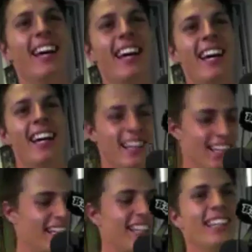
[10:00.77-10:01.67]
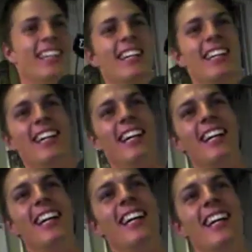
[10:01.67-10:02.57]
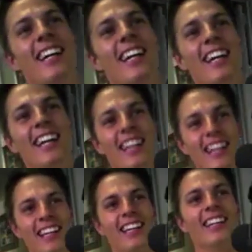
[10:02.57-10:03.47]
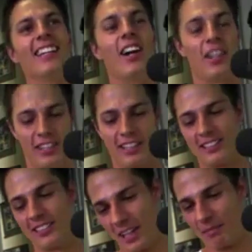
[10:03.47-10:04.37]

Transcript: you become the best ever uh, guest on the show. Oh, thanks.